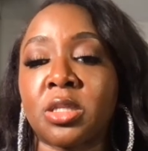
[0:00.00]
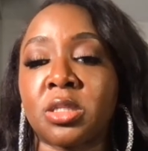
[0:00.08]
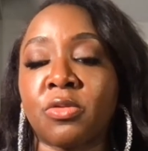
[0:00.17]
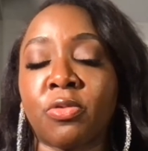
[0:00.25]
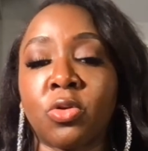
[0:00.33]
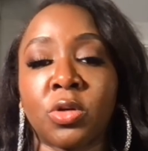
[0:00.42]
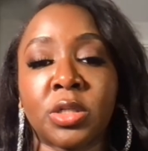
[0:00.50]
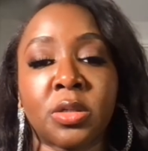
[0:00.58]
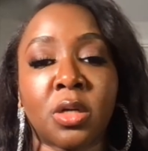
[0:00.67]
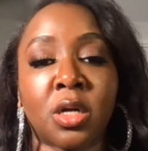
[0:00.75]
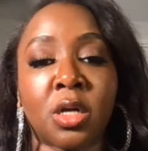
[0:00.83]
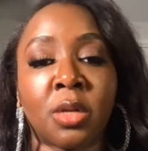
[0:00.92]
the Sephora
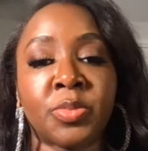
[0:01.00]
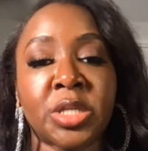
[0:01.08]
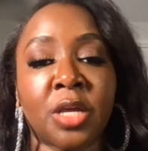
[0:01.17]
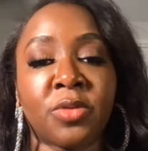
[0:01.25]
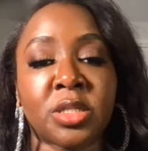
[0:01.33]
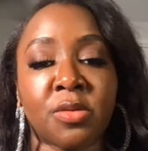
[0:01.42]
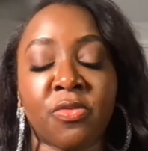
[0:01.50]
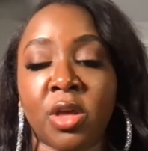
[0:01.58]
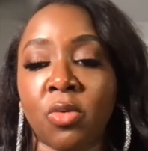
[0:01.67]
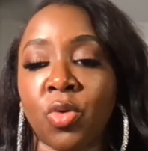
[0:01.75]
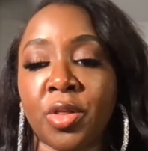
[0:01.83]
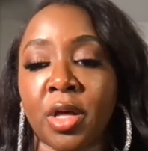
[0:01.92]
um, savings
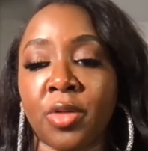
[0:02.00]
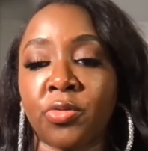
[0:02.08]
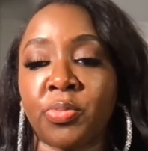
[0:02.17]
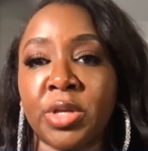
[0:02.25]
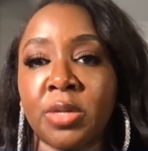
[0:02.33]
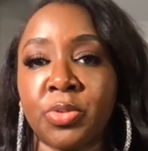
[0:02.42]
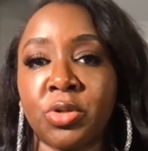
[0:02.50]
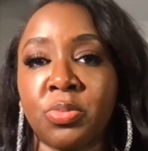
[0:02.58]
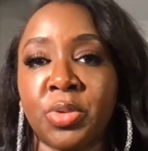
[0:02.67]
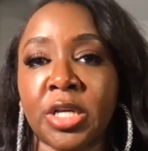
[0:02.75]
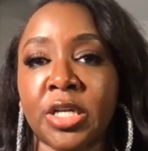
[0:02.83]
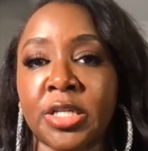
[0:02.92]
event with other people
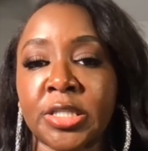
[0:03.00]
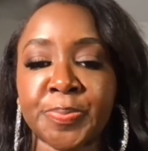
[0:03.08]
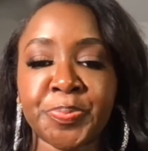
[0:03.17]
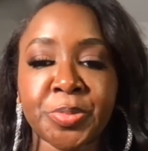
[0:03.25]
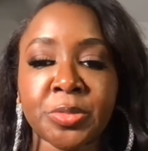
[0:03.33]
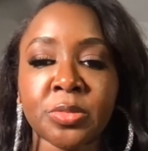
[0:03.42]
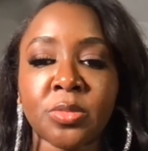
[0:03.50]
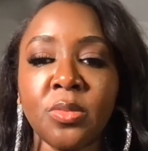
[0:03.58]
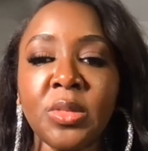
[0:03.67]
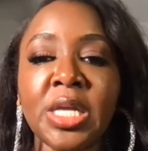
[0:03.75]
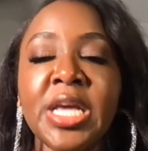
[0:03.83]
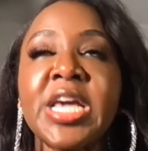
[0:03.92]
because
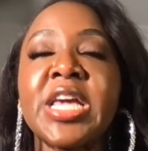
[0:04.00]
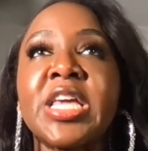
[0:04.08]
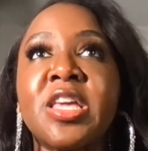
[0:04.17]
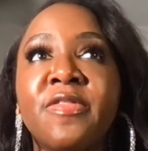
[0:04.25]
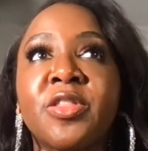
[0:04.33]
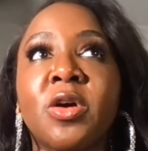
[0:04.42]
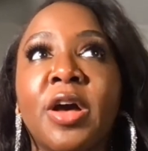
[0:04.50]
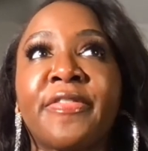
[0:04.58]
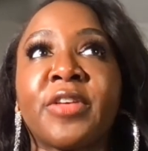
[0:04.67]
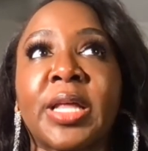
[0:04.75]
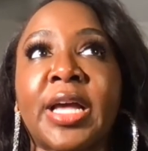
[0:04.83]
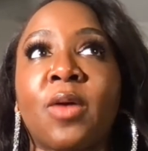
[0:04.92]
even though I
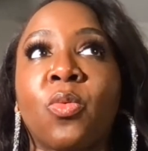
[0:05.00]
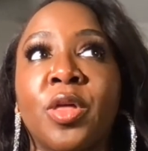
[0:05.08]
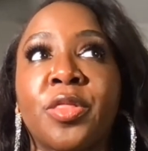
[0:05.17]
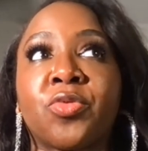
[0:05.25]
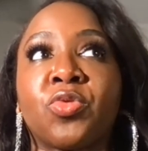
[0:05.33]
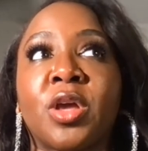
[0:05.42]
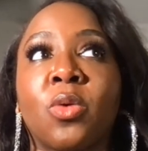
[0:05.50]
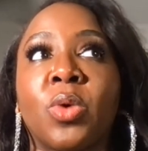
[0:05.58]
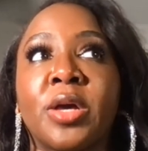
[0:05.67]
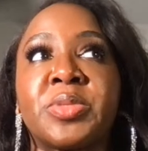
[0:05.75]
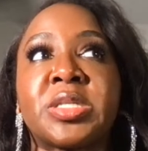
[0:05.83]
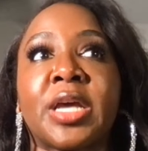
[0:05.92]
feel like I went through their
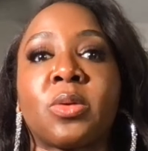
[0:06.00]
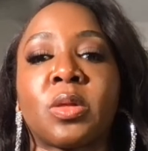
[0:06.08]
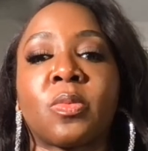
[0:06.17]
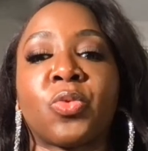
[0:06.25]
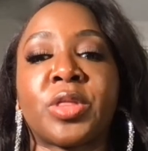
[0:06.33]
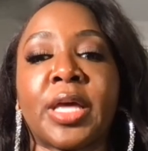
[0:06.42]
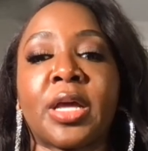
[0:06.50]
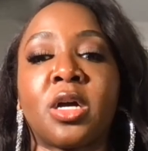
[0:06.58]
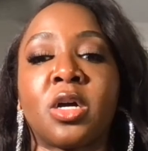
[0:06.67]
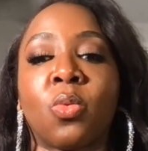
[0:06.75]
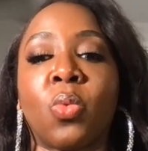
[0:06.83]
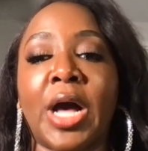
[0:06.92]
website with, with like
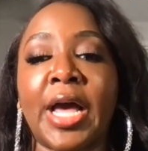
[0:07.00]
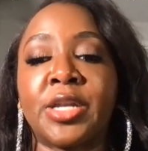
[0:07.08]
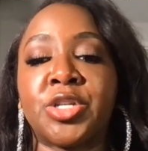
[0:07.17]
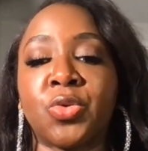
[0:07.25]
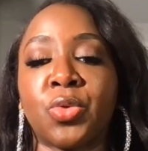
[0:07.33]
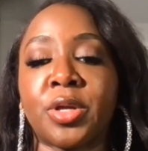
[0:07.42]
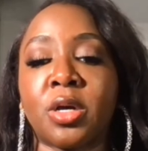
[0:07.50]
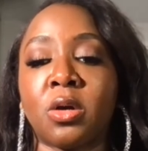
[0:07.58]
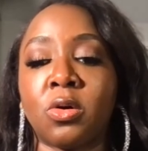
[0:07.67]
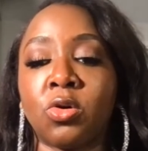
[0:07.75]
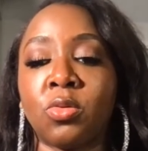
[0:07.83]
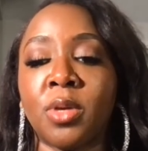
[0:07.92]
a wide tooth
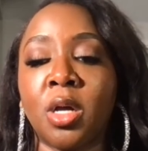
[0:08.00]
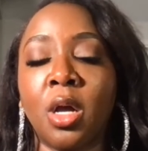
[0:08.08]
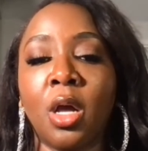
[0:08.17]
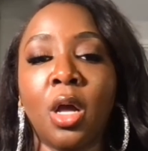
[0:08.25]
comb,